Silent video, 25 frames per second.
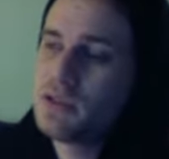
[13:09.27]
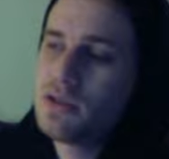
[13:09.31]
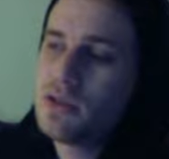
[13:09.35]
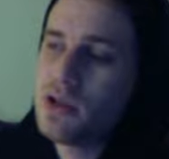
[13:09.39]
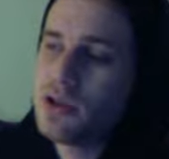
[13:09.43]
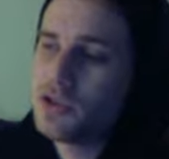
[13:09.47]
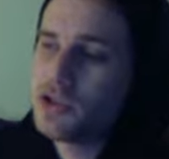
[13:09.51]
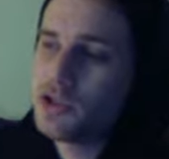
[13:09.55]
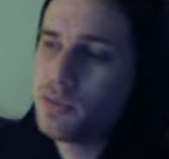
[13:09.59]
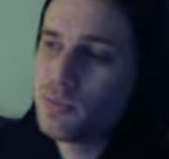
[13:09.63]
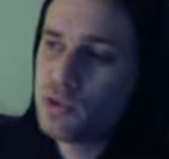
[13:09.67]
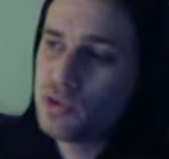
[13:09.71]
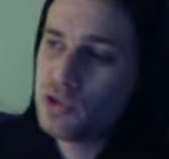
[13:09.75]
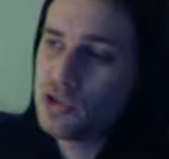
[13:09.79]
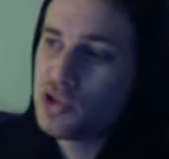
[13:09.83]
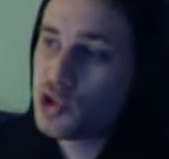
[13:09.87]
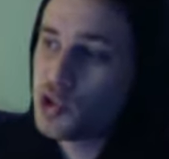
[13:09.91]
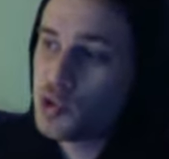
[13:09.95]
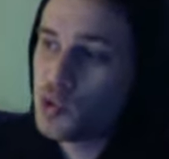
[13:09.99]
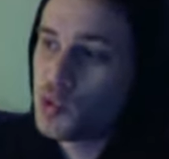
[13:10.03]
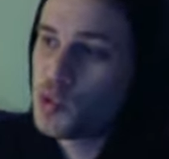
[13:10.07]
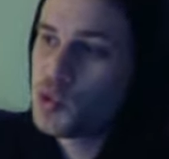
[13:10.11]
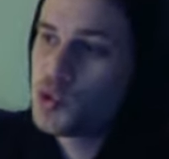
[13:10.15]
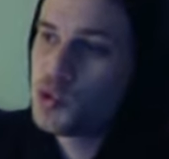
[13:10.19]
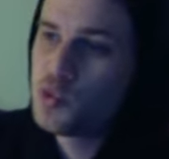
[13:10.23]
customer to
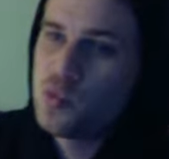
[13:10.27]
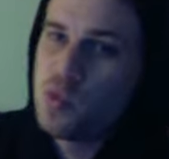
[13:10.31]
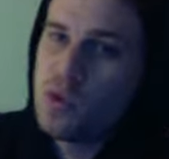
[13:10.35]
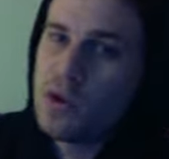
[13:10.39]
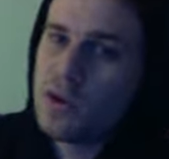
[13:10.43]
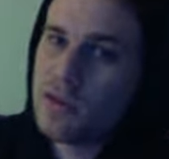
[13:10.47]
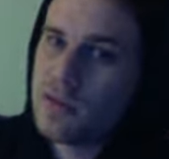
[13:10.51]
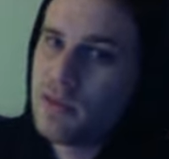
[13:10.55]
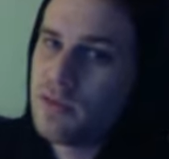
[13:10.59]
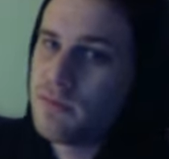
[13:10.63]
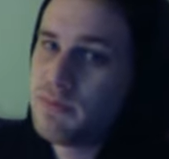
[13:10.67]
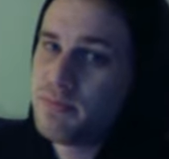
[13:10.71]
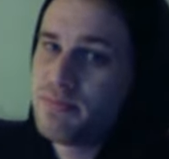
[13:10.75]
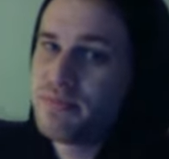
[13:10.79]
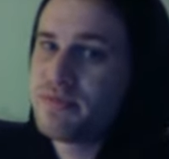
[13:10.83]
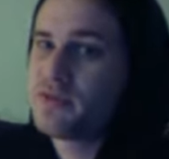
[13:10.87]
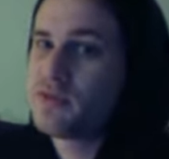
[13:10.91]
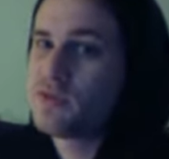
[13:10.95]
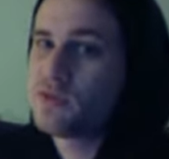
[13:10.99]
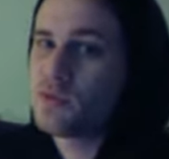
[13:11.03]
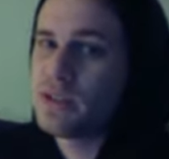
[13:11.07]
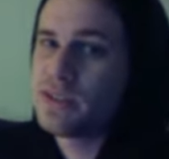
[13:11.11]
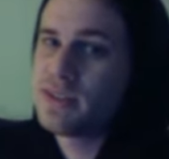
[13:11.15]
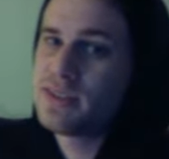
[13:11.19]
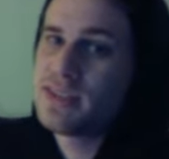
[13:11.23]
choose one of the
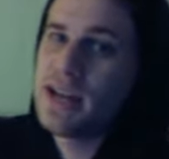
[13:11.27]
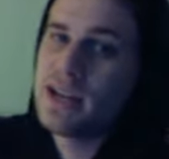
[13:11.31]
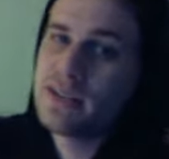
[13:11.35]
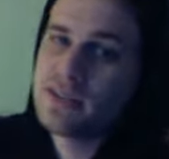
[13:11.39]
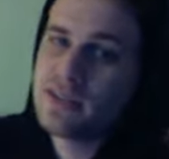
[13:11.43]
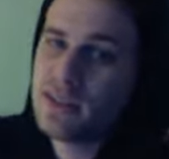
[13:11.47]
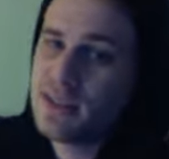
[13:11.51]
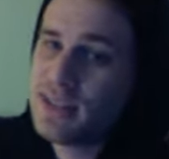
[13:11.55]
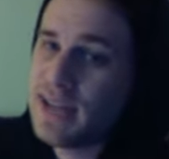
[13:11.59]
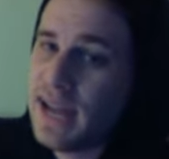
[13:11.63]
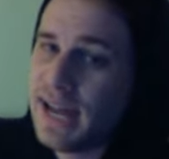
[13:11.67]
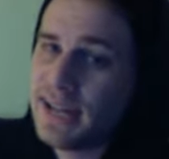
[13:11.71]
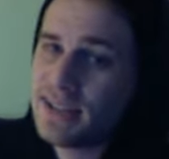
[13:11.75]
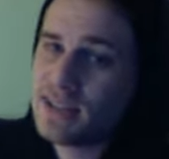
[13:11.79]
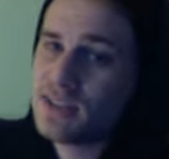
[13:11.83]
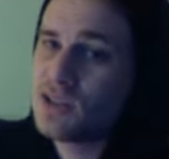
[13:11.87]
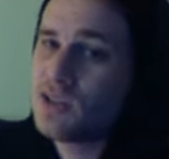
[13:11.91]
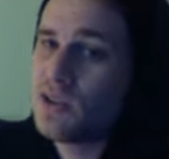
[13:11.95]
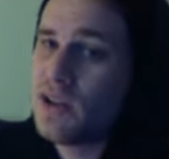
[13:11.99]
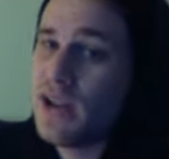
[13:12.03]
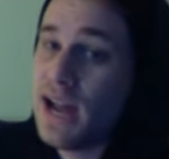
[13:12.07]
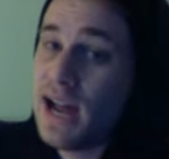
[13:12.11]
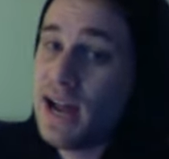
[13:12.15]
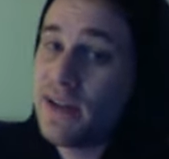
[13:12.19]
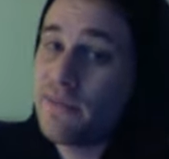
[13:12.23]
3,000 cats
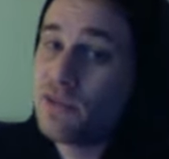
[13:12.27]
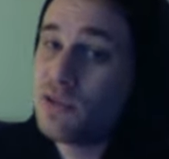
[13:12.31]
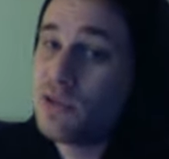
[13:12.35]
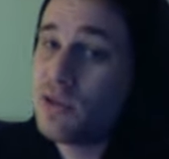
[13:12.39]
you have,